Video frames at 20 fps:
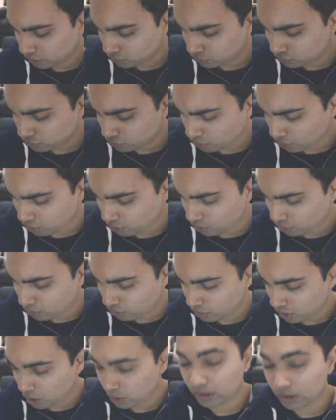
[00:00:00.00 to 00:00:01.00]

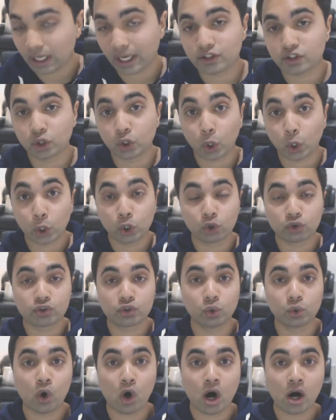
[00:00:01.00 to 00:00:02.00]
So, okay, so going on
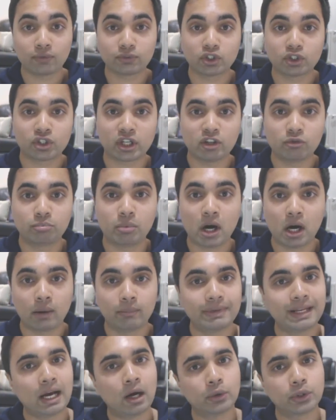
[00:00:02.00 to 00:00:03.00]
to aftershave
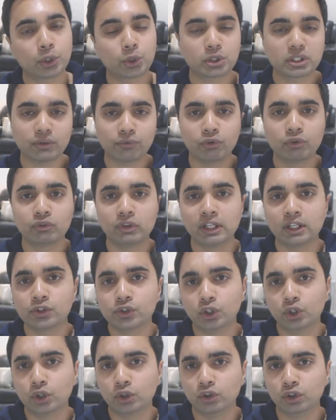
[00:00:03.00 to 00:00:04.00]
balm. Now, there are different
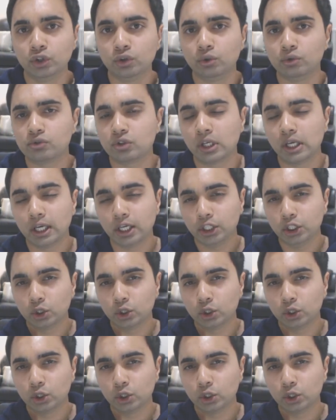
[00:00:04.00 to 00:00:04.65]
things you can use.